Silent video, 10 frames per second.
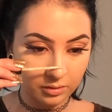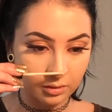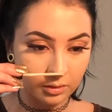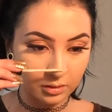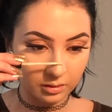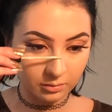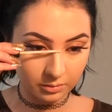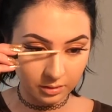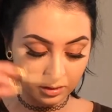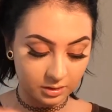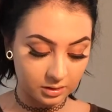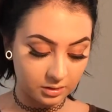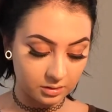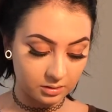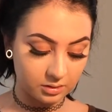put a little bit of this
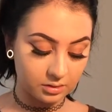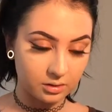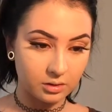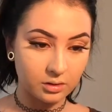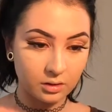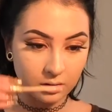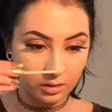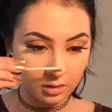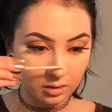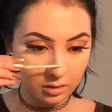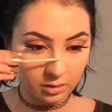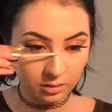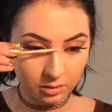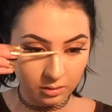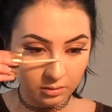on our
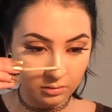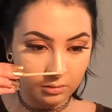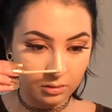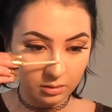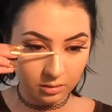nose.